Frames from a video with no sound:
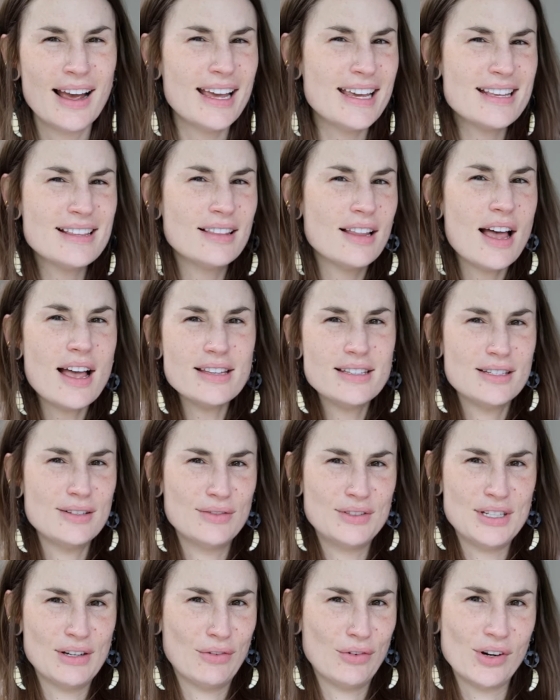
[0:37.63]
in lots
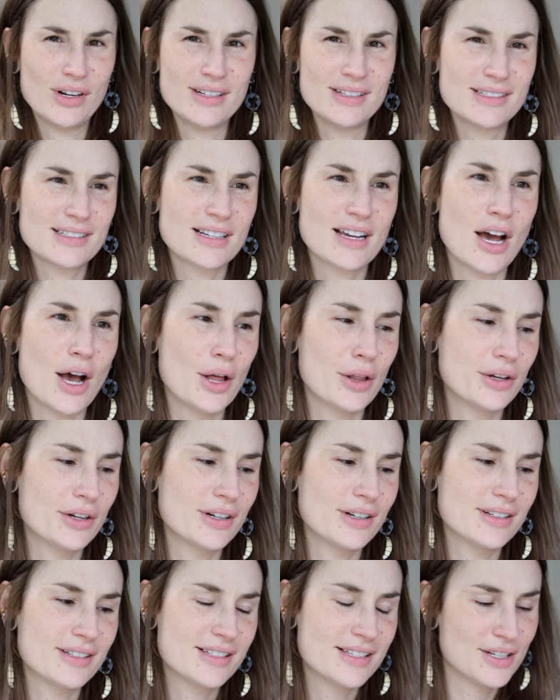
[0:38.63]
of different
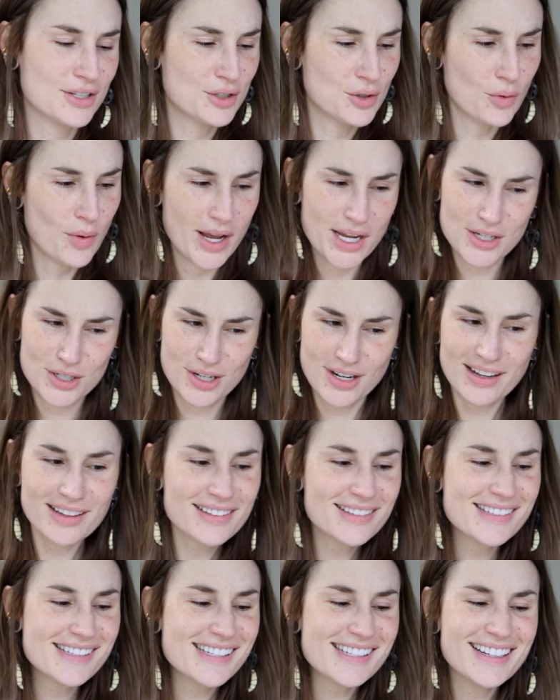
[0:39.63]
color
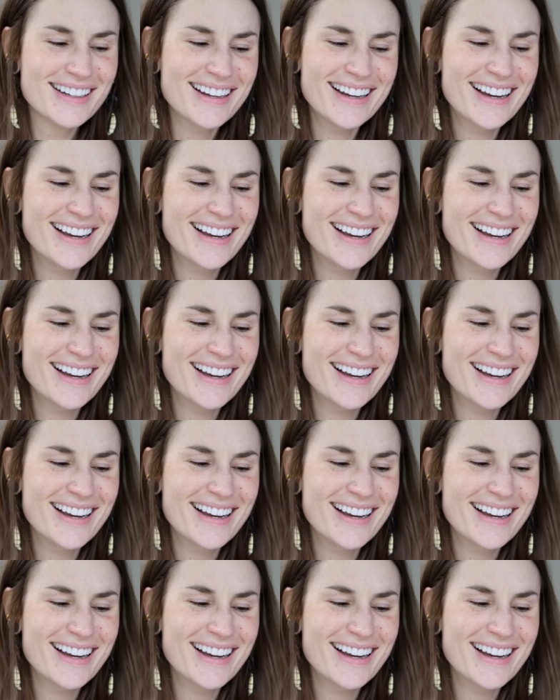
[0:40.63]
situations.